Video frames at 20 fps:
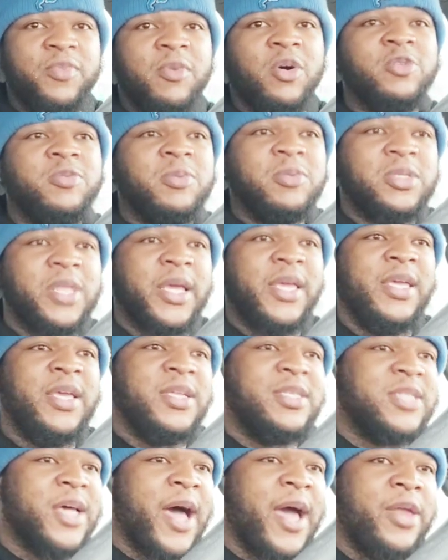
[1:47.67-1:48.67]
most people say
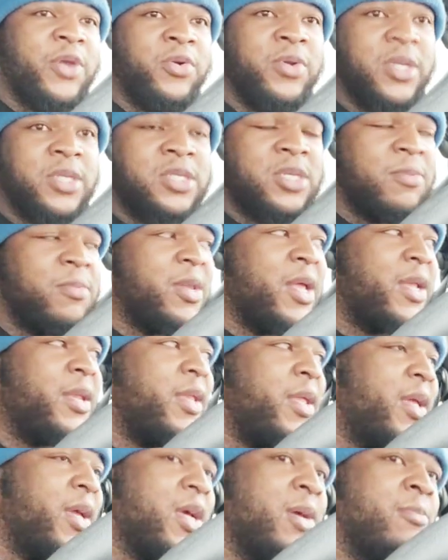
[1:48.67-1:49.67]
he entitled, and some of
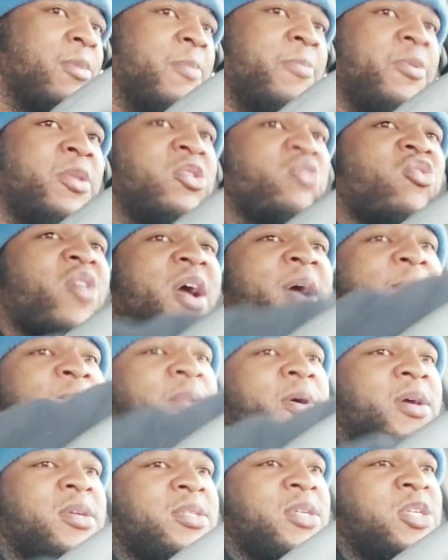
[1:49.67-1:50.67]
that did come up in the
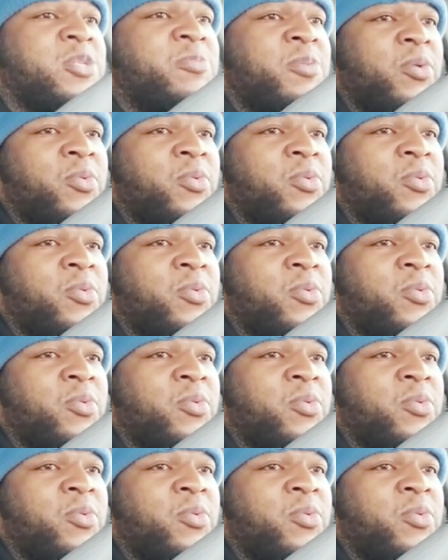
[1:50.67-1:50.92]
draft process.